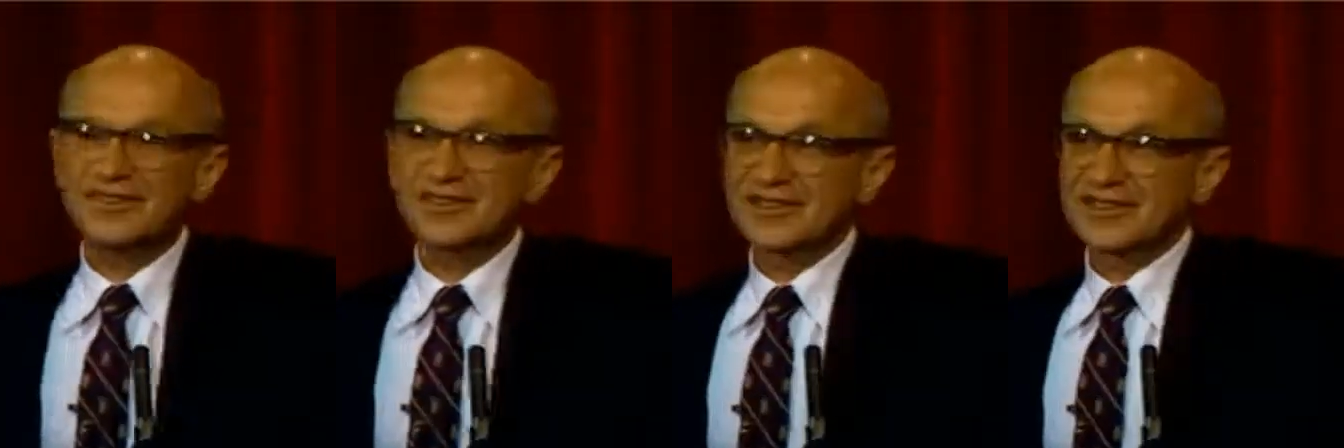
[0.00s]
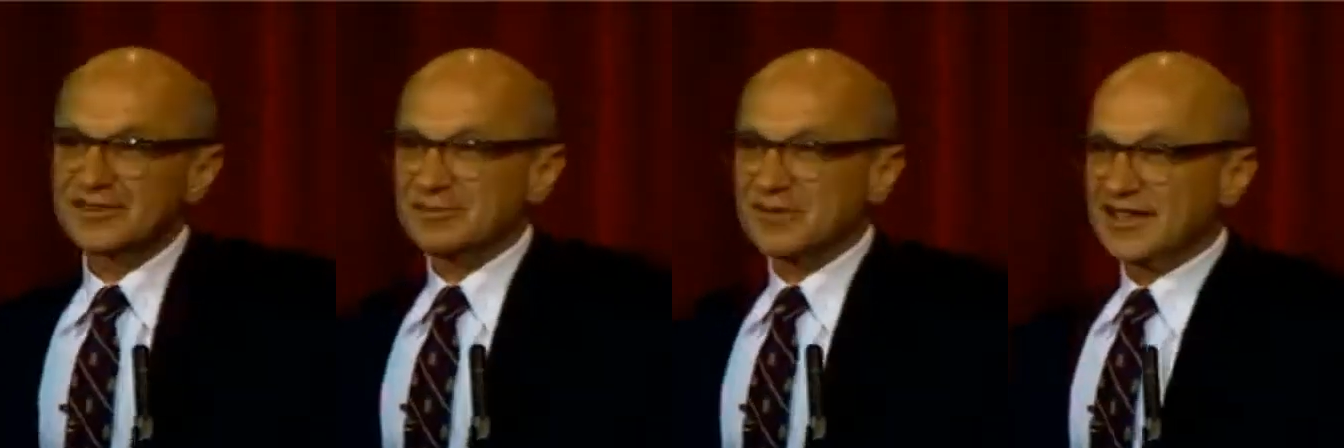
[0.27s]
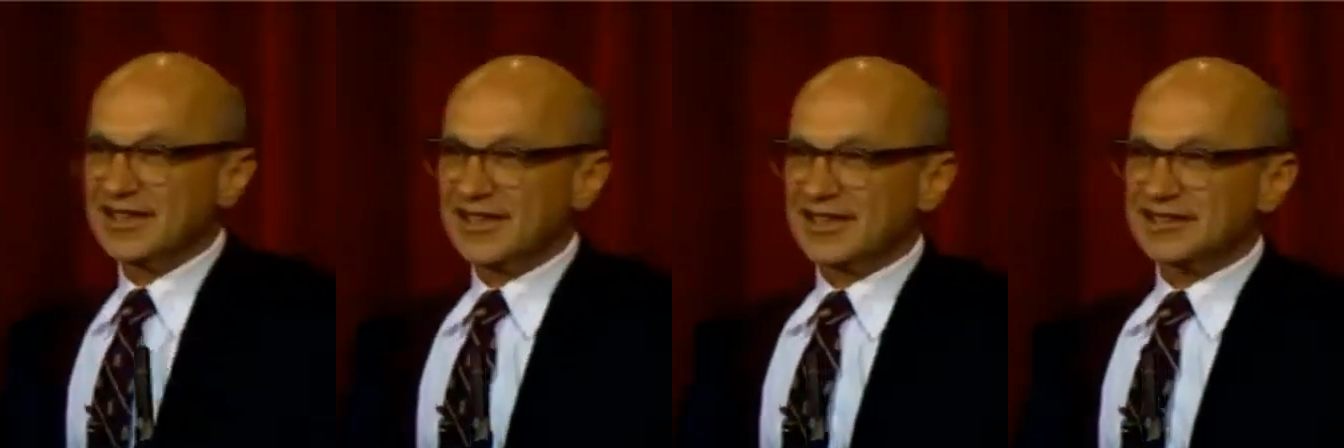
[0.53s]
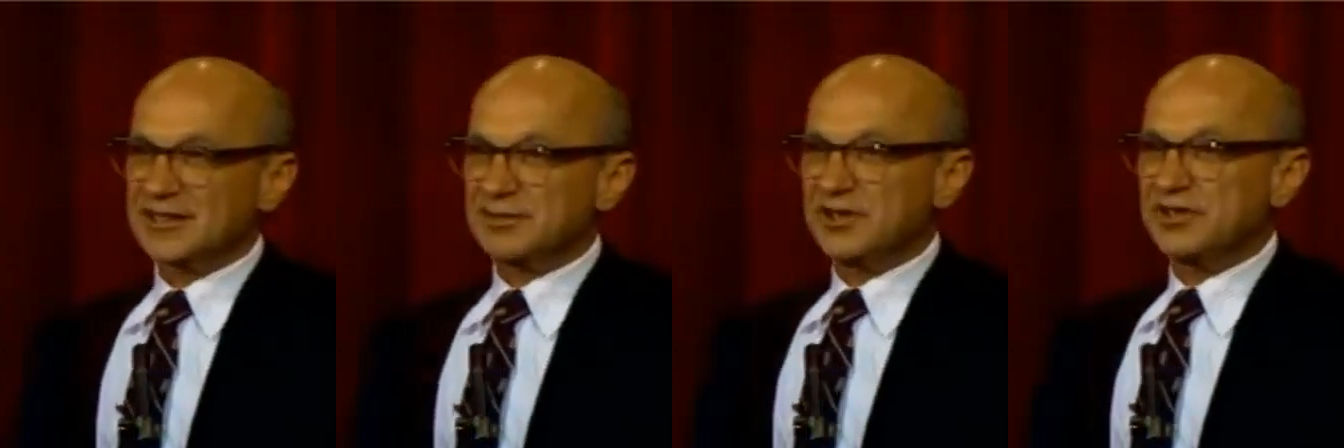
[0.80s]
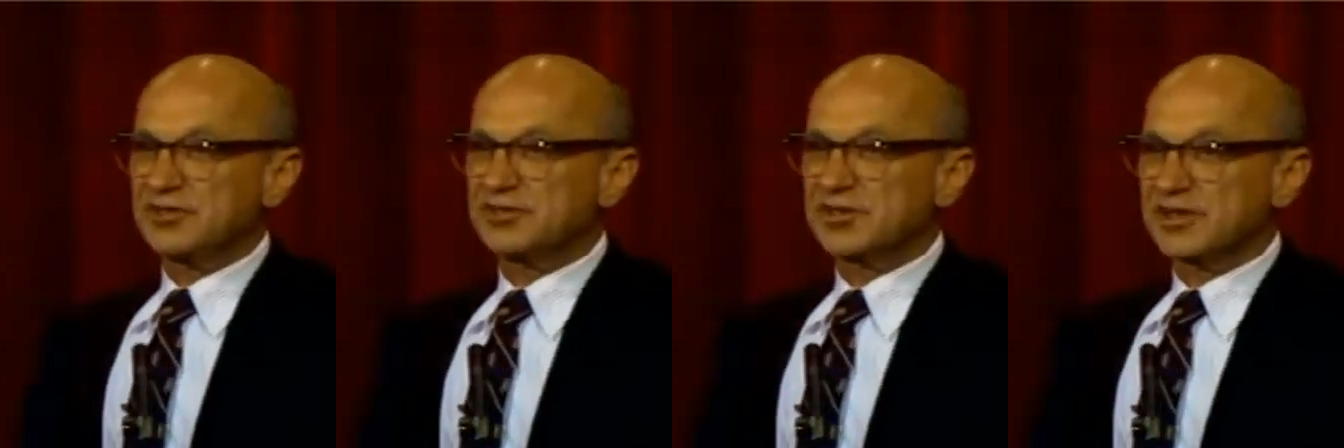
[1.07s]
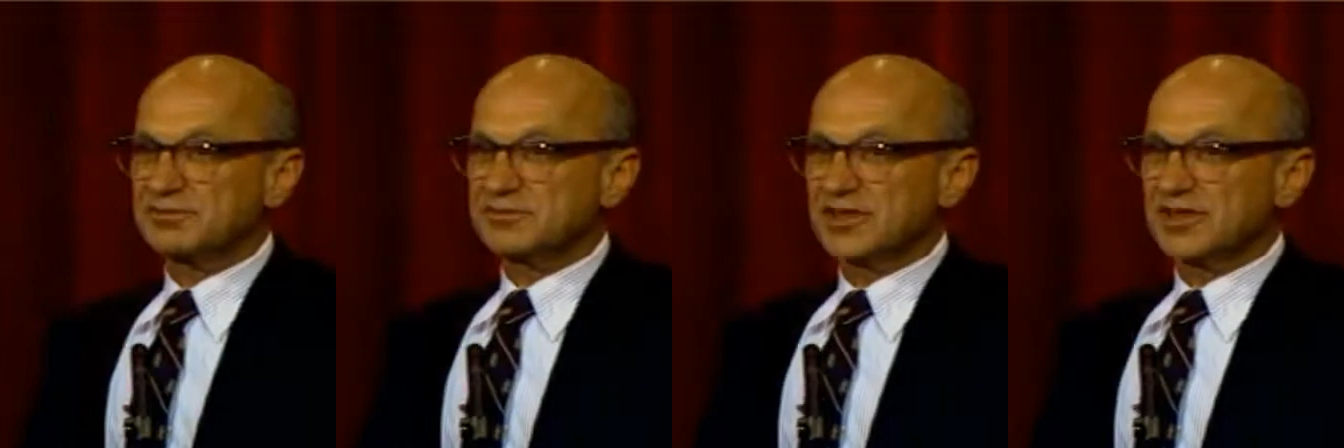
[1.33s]
The demand has to be
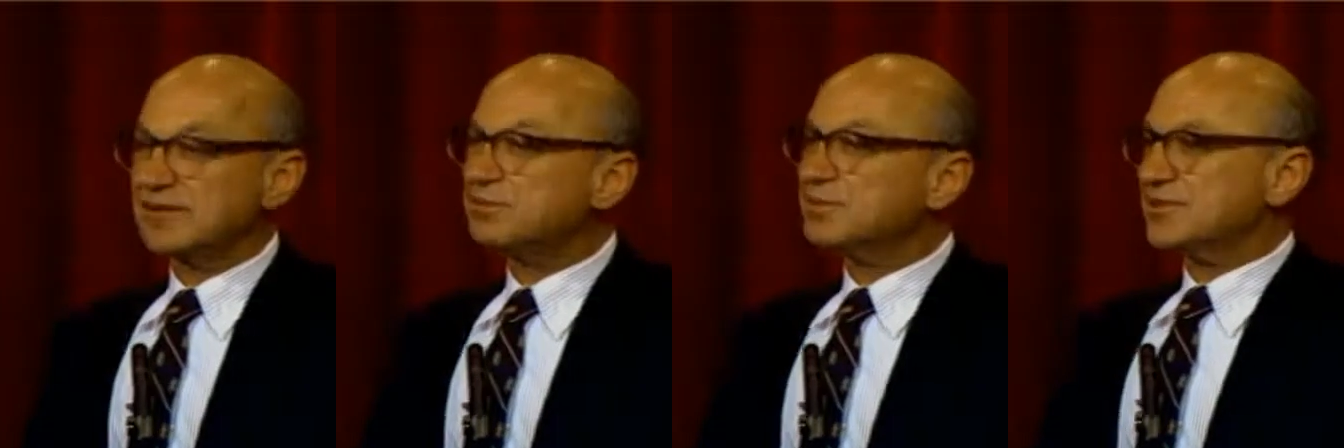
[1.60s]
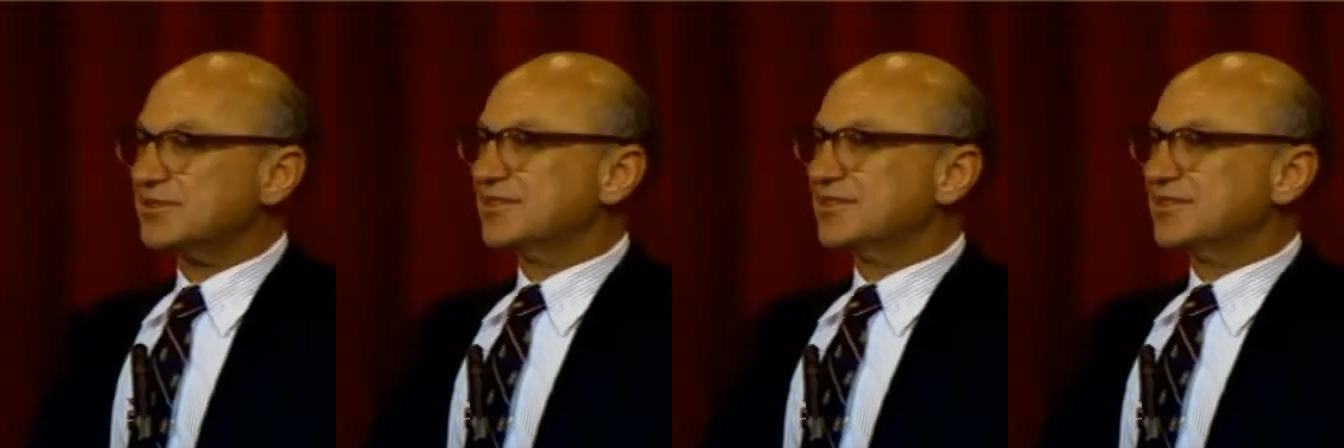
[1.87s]
drummed up